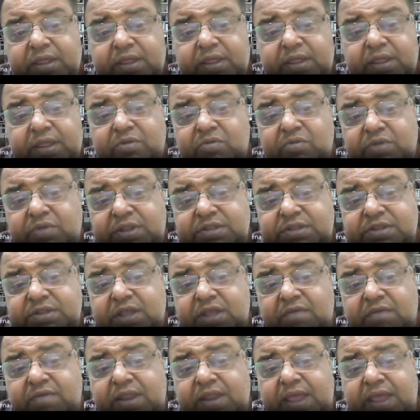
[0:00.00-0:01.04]
to
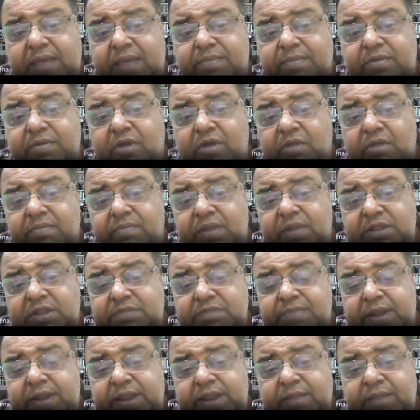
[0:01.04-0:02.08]
discover abnormal
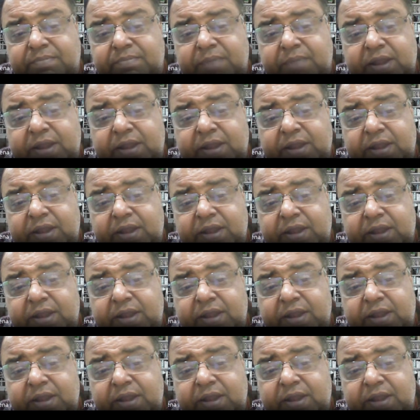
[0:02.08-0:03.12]
spending patterns of the
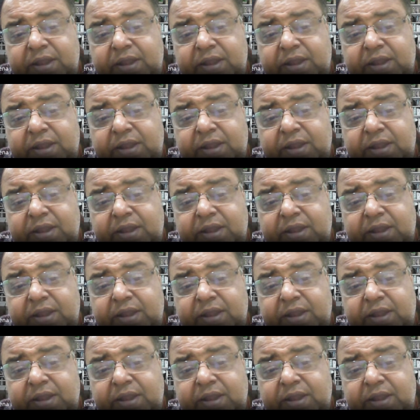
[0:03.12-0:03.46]
customer.